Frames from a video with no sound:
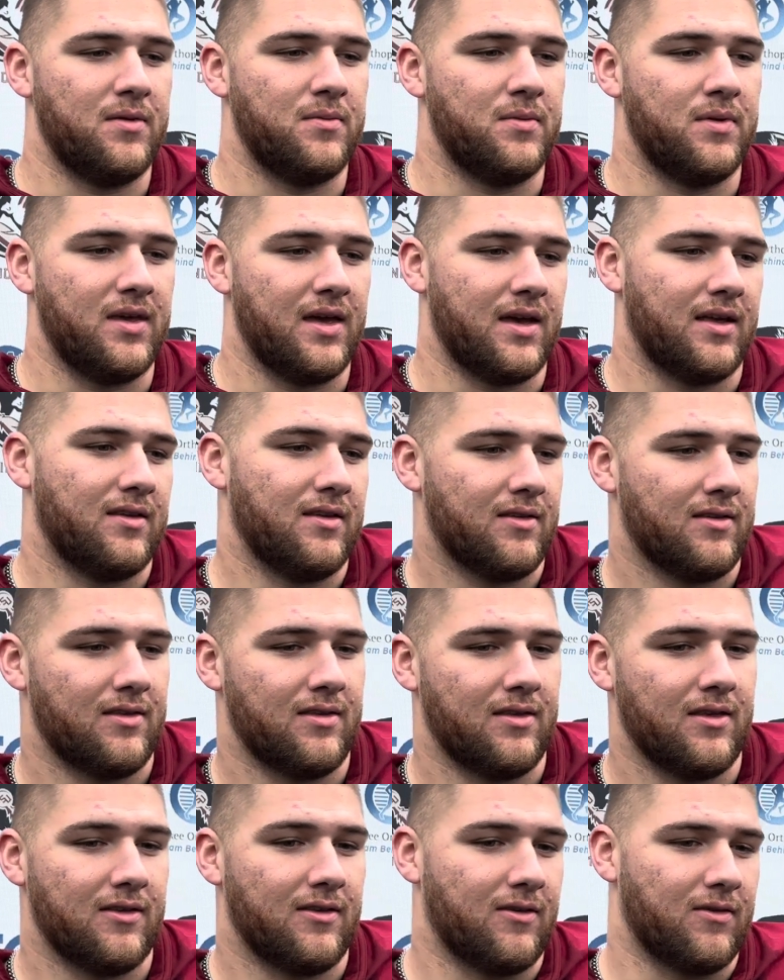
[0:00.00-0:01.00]
But yeah, just
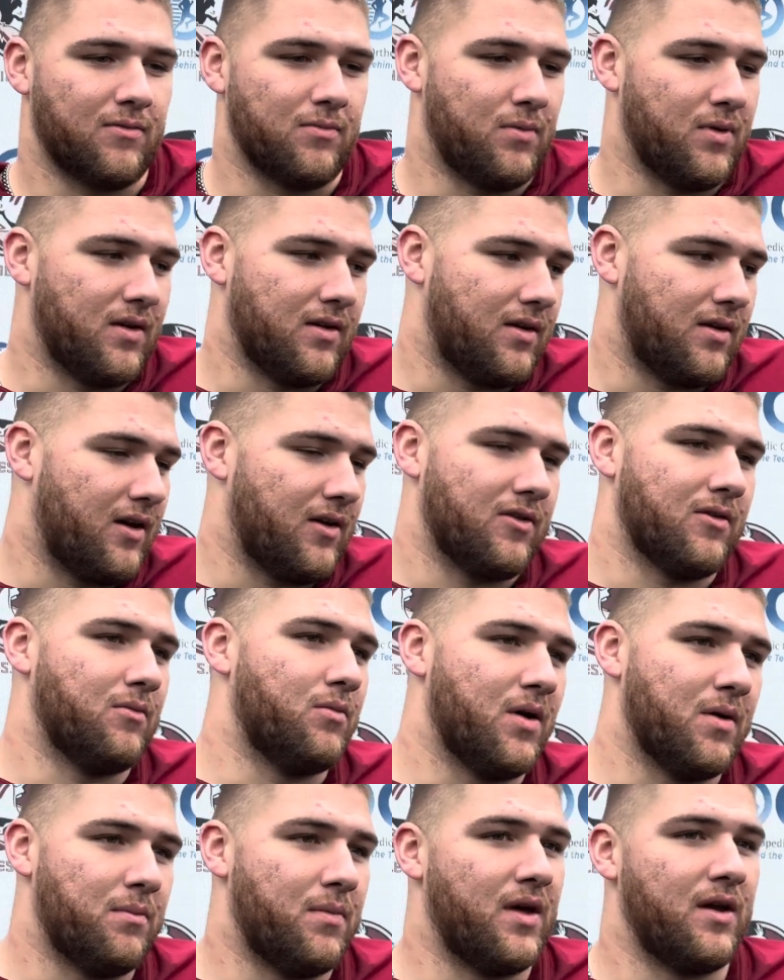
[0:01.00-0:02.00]
this has been nothing
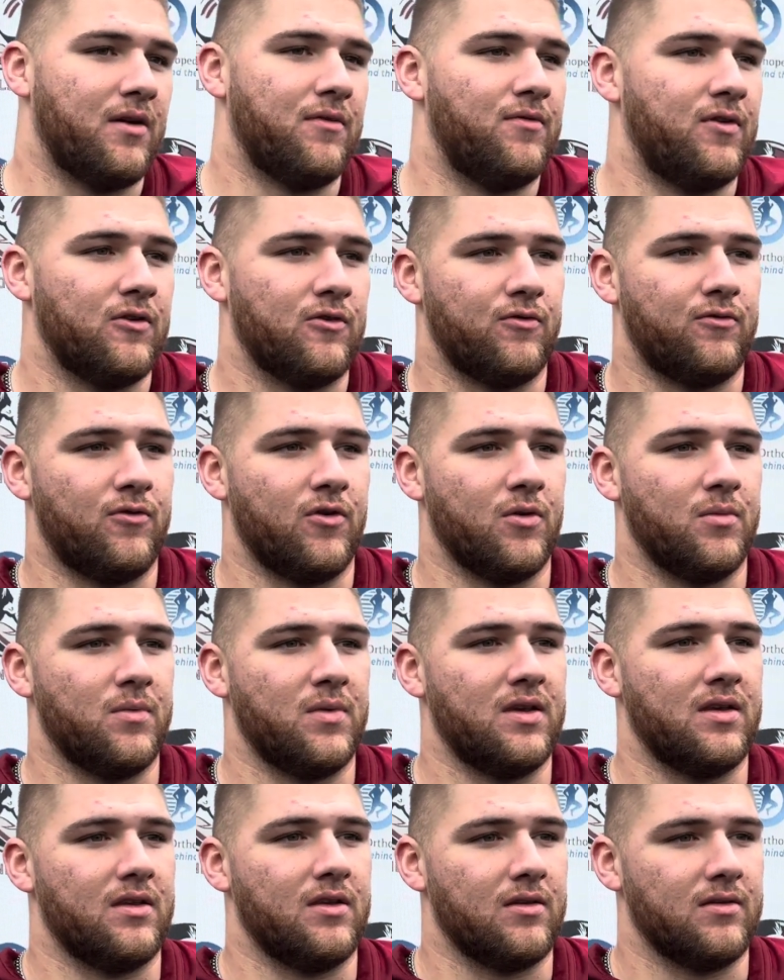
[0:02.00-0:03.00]
but beneficial for
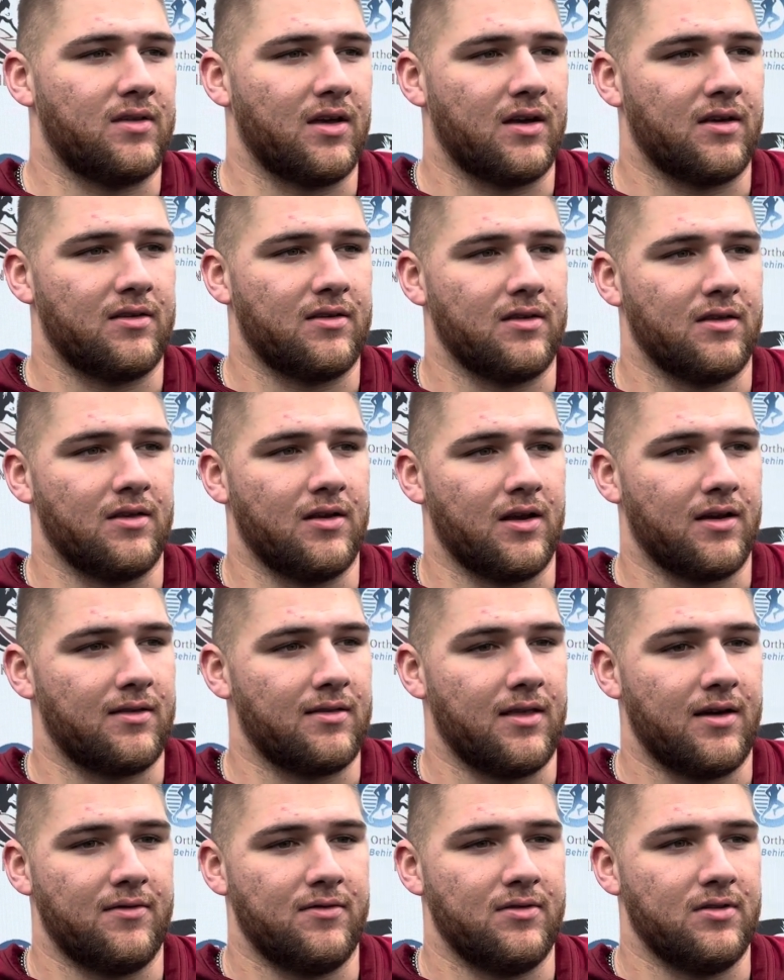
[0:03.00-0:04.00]
me, you know, take it to the
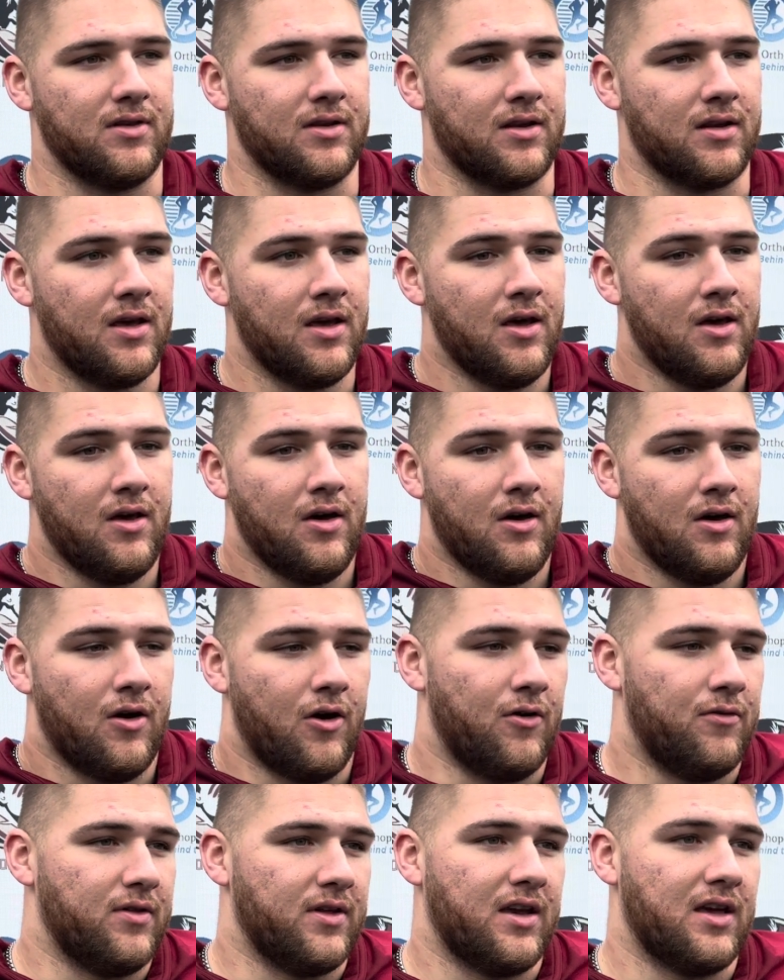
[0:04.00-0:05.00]
next level and
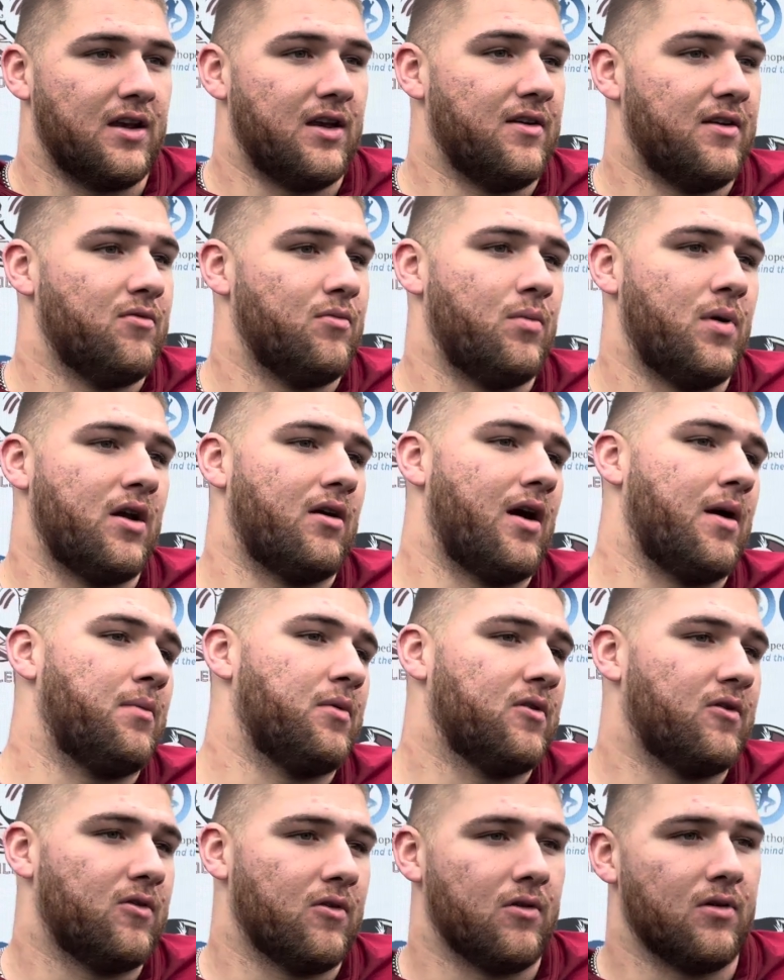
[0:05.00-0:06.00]
hopefully get an even better
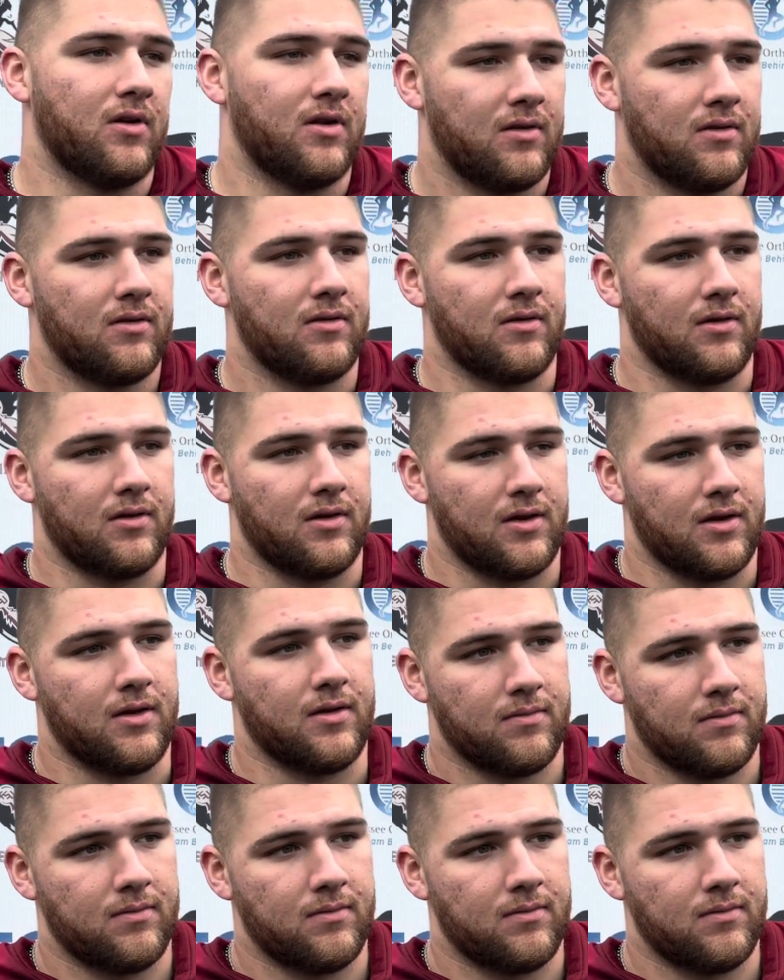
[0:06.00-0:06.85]
opportunity. So yeah.